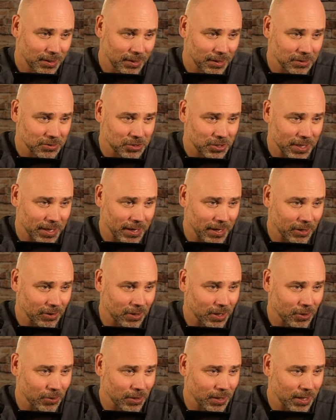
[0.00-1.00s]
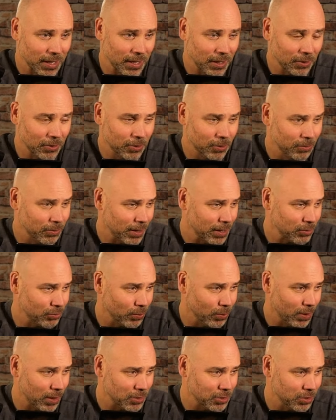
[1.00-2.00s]
Shout out Cody Calhoun. Thanks for
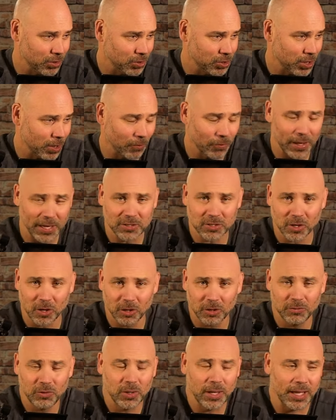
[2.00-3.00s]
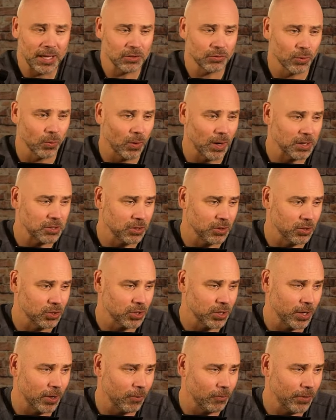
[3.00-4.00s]
watching the show. Thanks to all of you guys for watching the
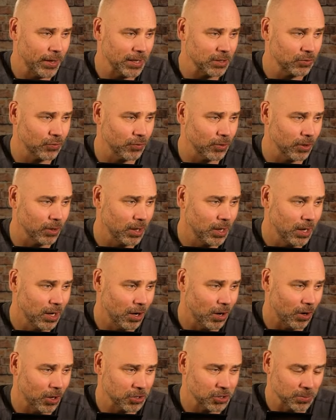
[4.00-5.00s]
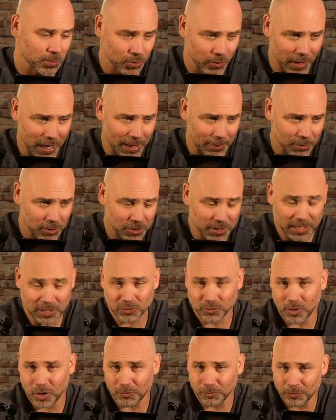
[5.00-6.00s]
show. Thanks for our subscribers. Thanks
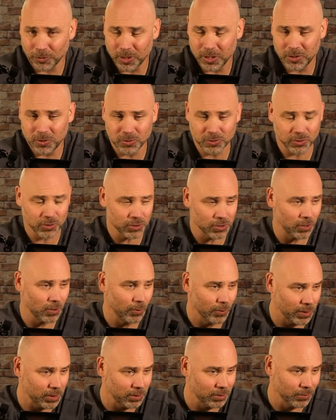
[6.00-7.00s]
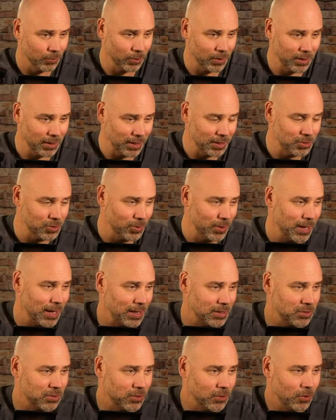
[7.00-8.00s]
for our free users, too. We need you
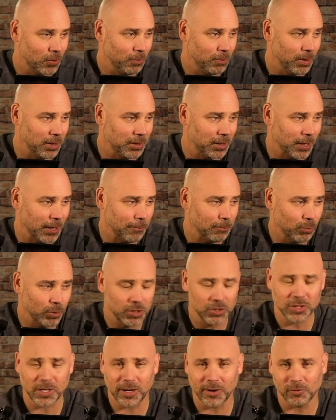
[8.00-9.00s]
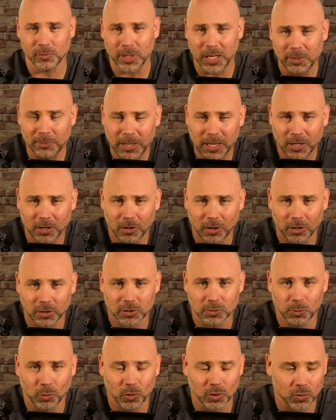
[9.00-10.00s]
guys, too. But appreciate everybody making Hog
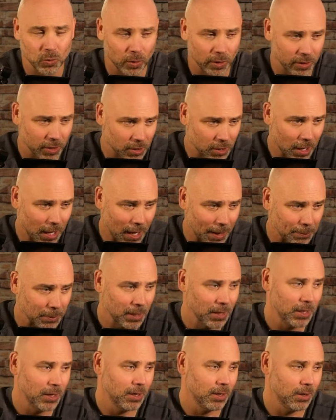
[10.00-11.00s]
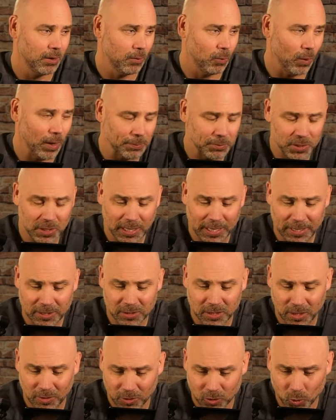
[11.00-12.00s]
Sports one of the top websites
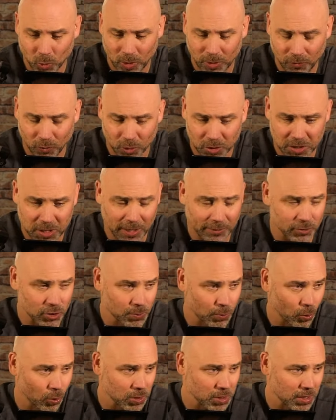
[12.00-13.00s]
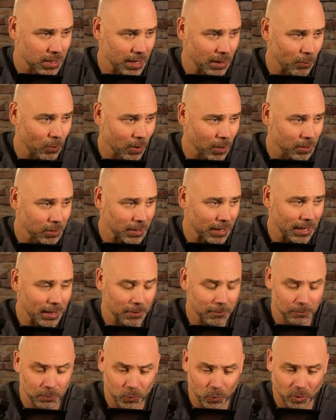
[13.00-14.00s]
in the 24/7 sports network,
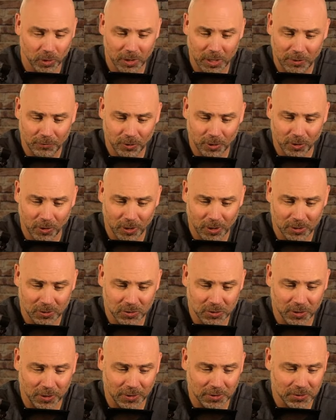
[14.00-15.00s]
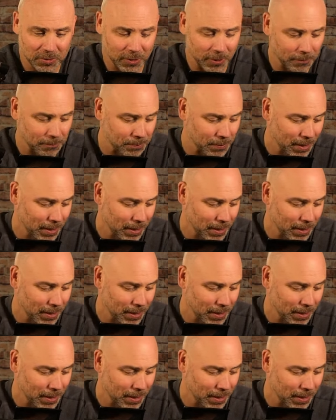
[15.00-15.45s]
and we're covering Arkansas, so